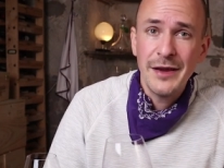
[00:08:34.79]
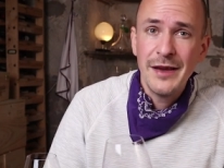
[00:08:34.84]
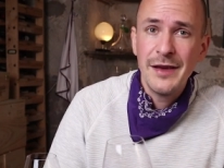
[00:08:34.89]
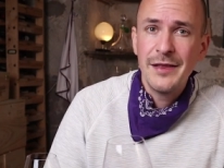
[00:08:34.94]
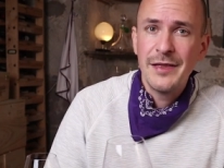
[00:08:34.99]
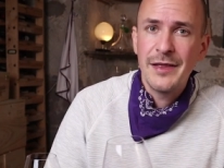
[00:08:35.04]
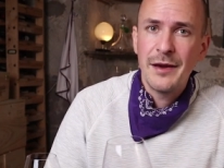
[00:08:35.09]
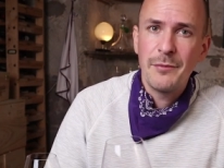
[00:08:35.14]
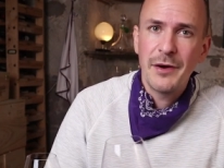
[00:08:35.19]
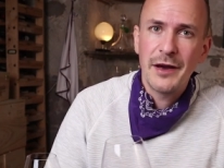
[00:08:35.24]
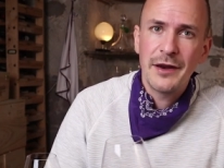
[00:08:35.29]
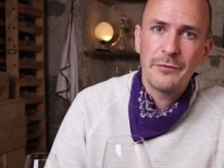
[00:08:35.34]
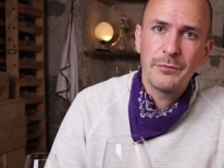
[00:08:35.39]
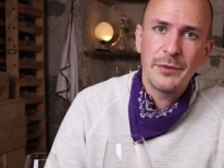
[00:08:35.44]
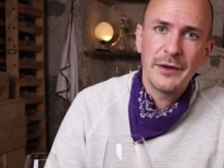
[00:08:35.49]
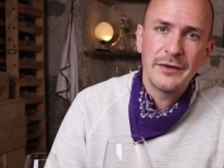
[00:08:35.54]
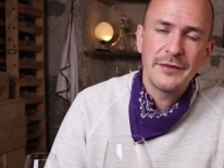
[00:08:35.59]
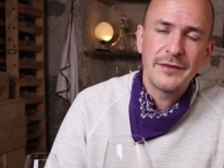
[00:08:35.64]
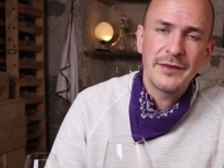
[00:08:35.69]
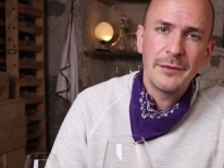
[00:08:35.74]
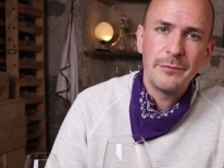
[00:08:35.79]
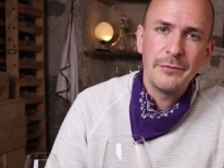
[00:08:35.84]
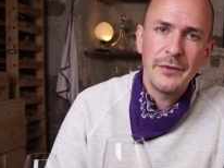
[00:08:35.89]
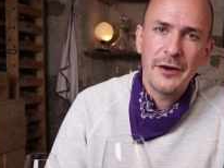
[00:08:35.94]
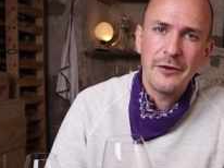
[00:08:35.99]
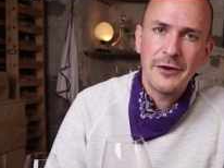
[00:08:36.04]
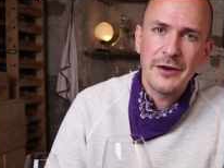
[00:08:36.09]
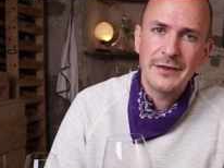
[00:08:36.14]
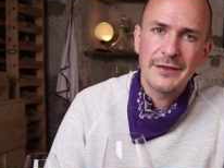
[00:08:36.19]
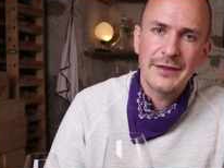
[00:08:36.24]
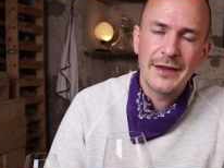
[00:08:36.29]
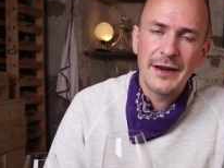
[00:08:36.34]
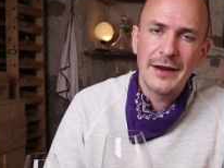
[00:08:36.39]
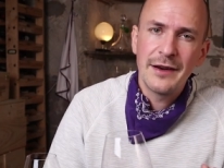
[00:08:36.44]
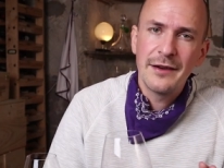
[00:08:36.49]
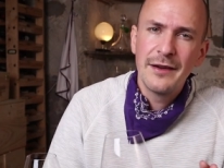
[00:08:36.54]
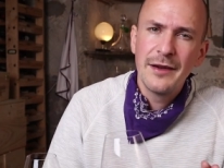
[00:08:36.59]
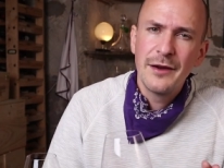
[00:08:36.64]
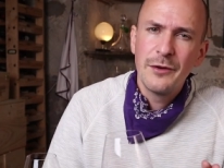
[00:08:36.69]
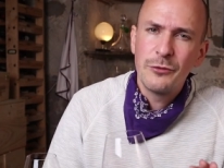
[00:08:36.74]
There might have been some berries
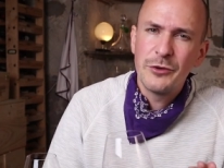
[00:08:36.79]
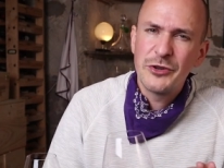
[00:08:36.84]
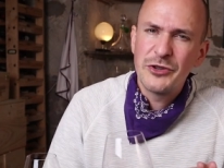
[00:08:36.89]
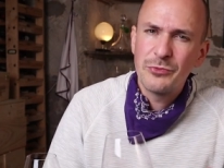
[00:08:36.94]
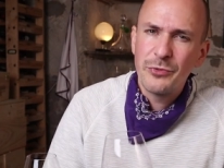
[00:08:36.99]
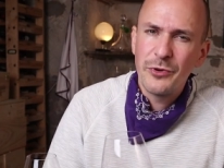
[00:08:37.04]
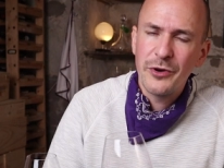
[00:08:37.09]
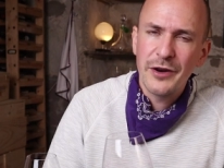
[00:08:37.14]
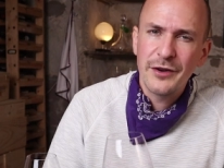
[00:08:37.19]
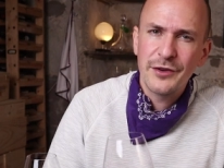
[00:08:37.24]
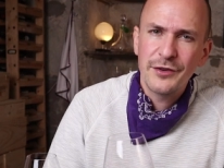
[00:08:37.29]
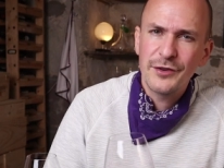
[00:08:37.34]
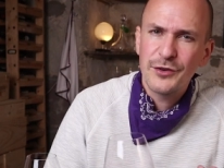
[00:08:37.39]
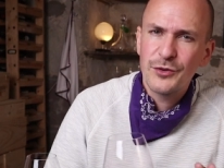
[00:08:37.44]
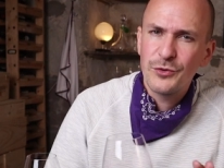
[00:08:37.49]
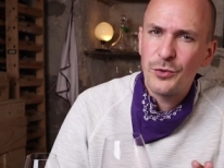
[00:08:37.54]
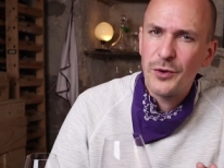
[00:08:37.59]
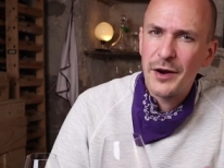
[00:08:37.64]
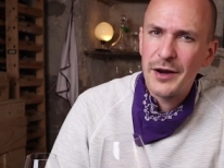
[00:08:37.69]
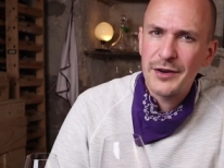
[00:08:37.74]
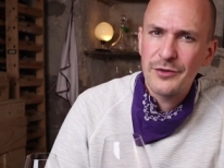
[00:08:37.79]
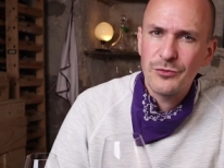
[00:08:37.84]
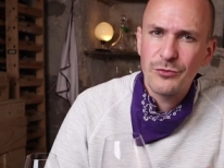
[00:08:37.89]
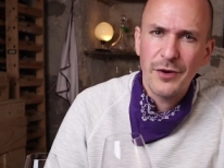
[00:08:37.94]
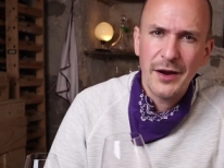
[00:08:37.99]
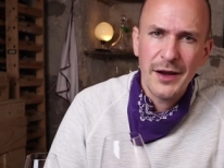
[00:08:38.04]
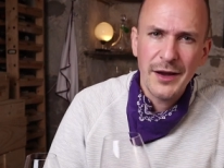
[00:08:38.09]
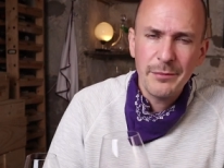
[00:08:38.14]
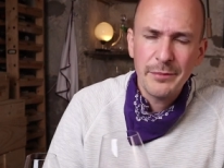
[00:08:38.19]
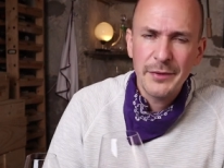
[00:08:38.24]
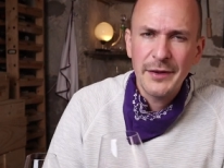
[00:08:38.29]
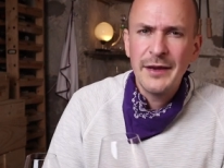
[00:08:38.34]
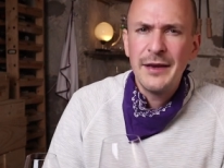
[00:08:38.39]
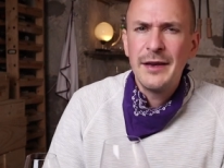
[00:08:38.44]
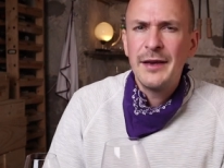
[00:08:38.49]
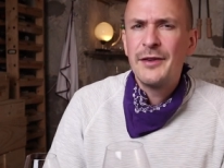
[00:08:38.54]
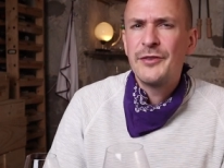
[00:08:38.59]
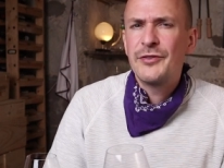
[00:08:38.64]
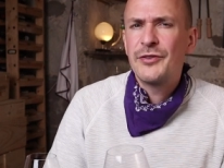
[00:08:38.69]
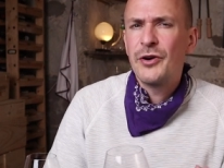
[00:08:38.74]
there which weren't quite ripe,
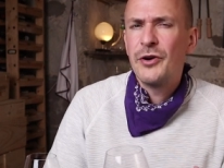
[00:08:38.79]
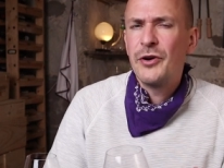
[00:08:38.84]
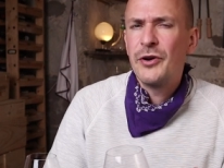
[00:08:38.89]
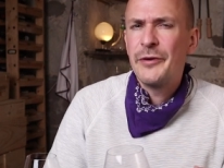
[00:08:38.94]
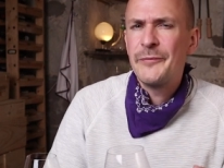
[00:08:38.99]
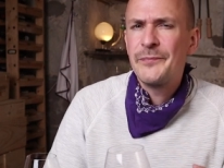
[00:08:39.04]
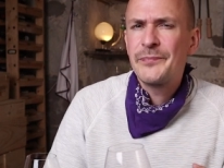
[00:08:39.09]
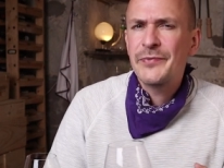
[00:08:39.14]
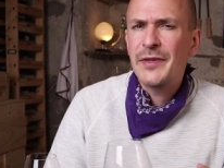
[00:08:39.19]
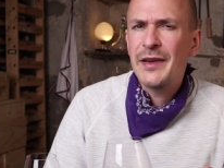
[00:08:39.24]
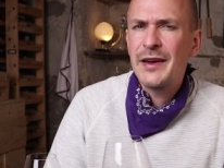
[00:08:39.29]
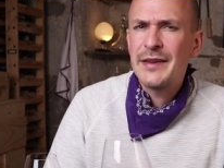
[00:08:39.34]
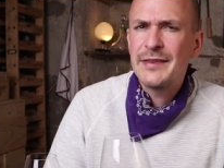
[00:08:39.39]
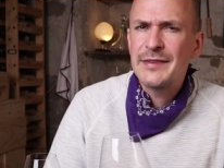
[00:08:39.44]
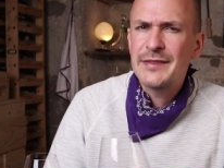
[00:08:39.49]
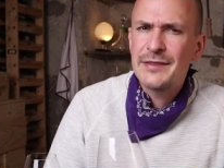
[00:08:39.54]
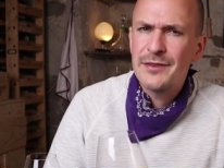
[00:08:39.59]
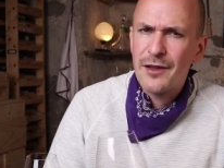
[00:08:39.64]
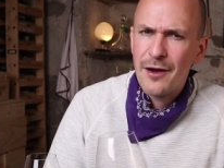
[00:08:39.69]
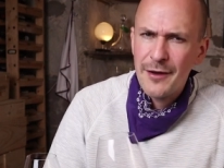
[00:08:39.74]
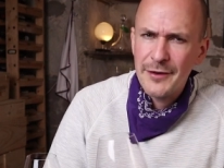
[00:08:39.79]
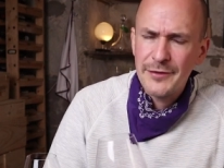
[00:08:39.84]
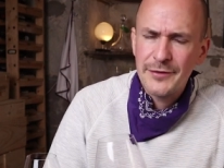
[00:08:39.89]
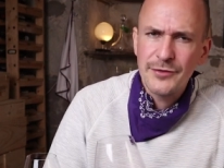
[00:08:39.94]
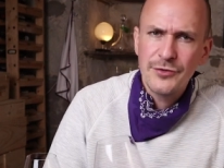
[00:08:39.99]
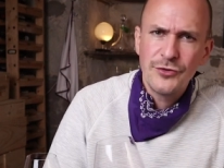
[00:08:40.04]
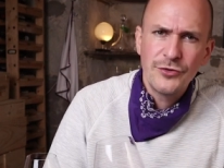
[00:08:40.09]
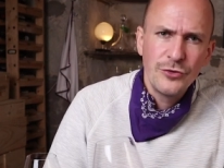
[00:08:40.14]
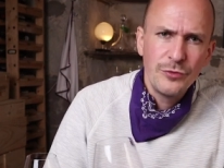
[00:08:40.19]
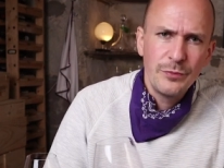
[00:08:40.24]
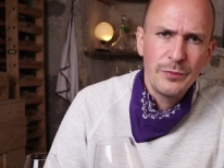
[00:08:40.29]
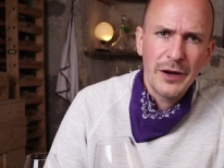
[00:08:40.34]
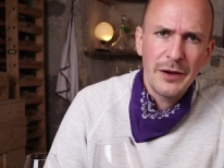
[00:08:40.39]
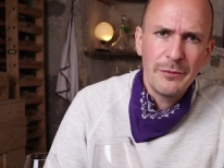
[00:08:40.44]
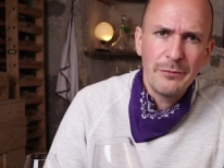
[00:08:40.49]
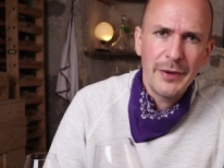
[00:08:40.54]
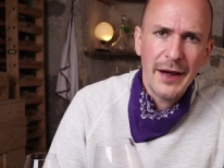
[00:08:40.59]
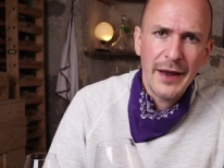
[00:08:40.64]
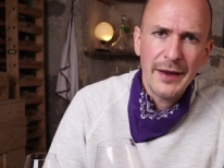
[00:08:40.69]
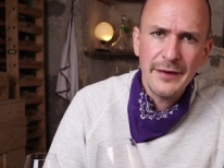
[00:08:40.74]
so um, it's not
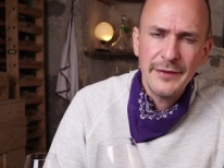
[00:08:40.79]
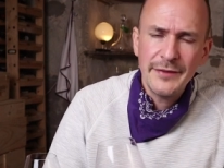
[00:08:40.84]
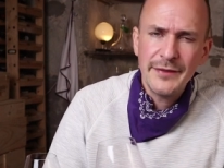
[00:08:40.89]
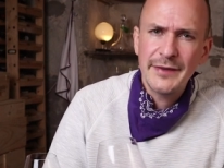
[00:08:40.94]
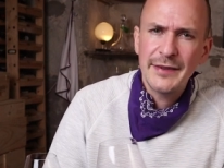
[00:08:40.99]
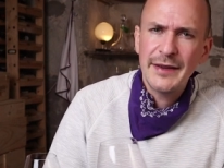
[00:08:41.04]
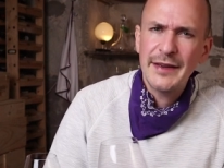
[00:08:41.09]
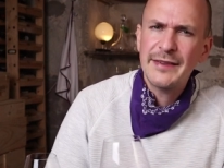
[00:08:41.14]
super balanced.